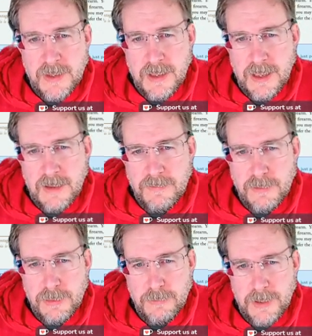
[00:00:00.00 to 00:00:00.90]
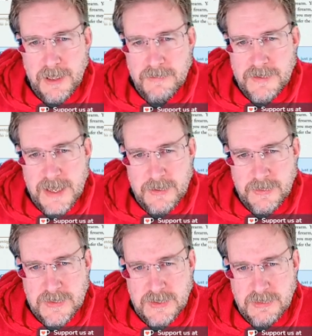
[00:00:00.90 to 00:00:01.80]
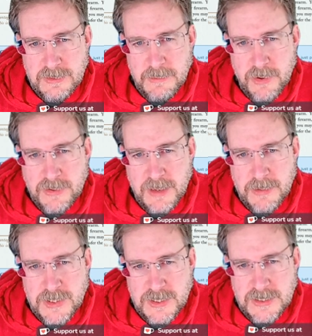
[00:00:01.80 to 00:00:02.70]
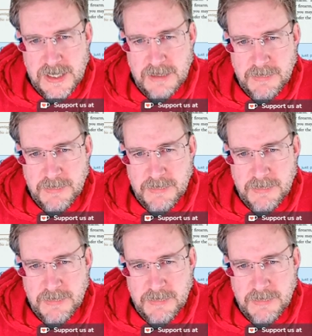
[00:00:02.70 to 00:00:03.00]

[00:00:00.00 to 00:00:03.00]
If you three, you have down. So the more damage you take,